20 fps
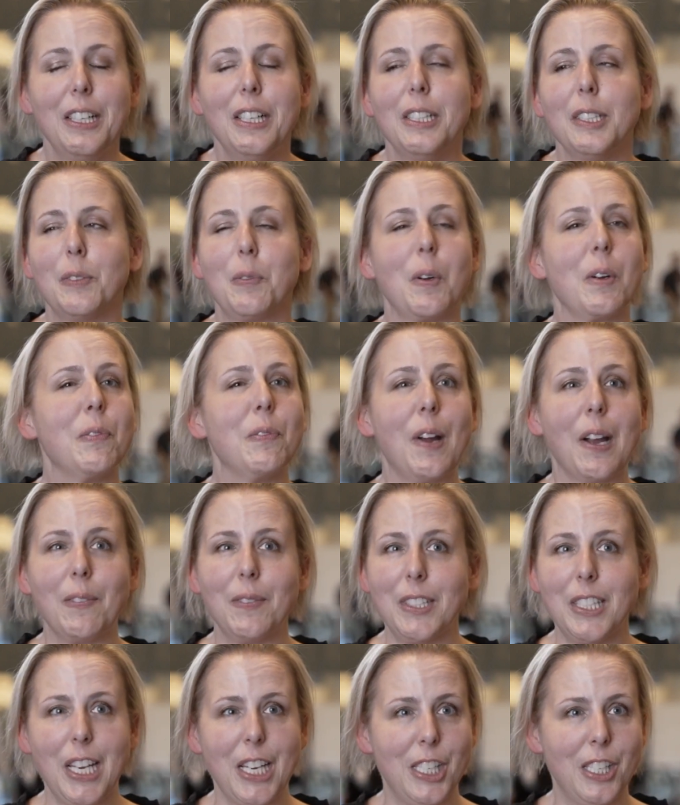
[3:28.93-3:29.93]
It's more
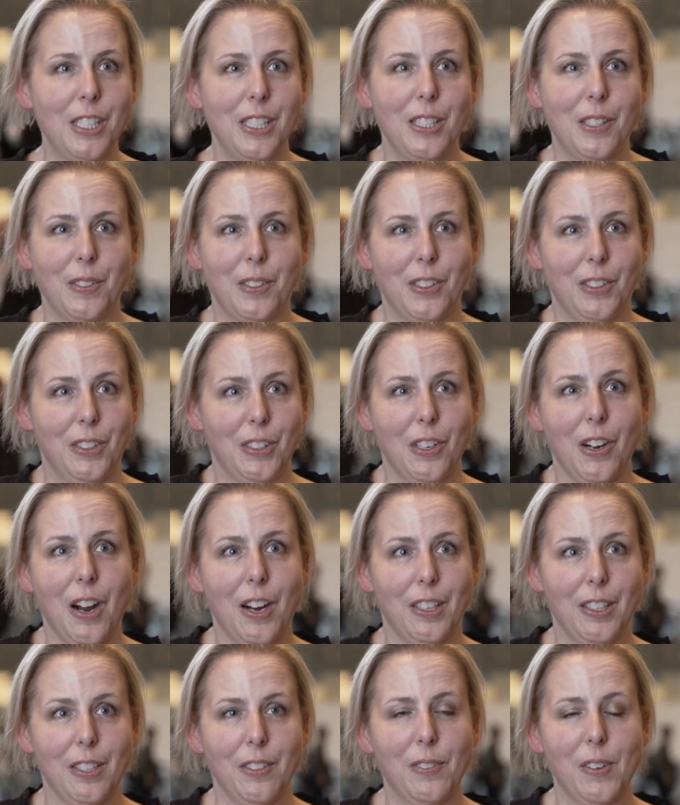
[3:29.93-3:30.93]
fragmentation, so it's a little
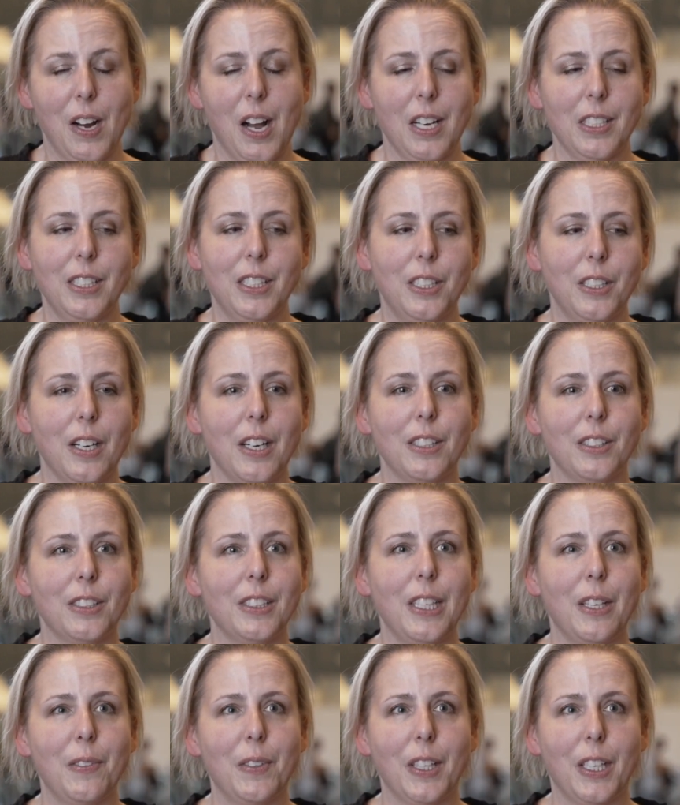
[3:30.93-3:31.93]
harder for us to
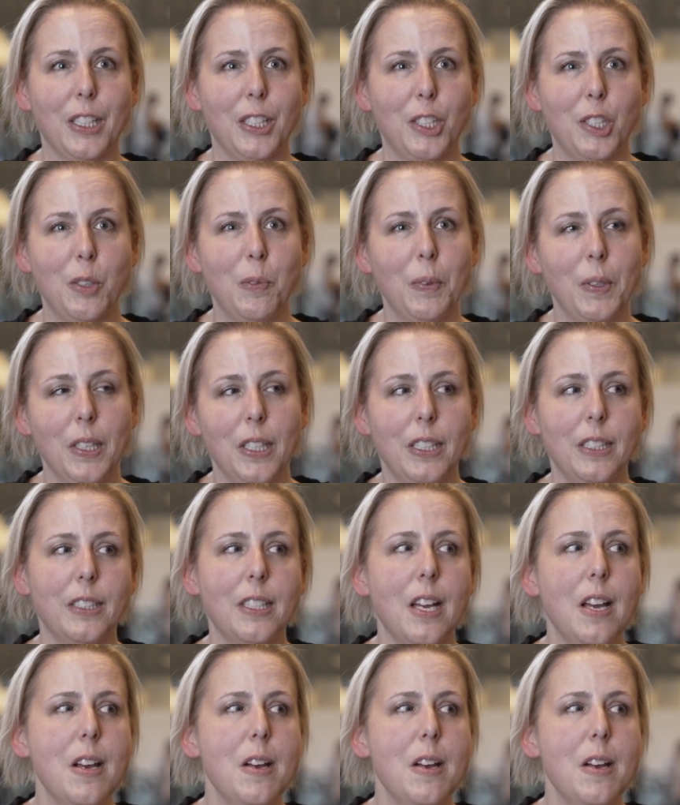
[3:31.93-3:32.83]
understand where the consumer is.